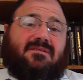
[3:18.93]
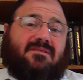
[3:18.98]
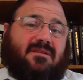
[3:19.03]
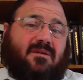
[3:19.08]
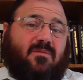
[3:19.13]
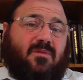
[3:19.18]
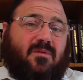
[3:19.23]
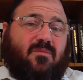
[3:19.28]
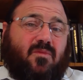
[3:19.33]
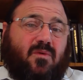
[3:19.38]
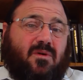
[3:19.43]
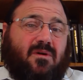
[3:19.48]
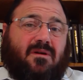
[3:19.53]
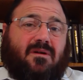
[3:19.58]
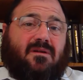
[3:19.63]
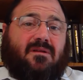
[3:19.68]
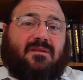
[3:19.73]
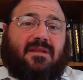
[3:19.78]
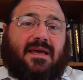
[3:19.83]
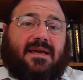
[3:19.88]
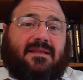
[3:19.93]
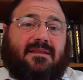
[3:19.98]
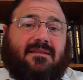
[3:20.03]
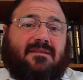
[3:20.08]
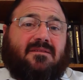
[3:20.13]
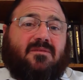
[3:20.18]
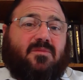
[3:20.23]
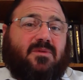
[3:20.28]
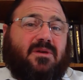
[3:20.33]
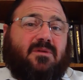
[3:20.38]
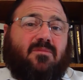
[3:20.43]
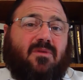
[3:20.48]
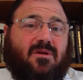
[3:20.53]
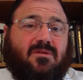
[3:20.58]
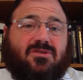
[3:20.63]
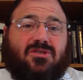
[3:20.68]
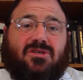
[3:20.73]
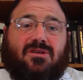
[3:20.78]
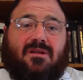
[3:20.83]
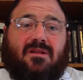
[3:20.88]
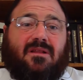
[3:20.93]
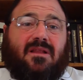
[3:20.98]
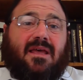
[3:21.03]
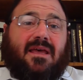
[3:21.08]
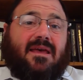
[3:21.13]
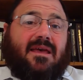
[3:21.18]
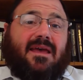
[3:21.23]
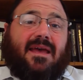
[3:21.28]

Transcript: some are more likely to be emotional,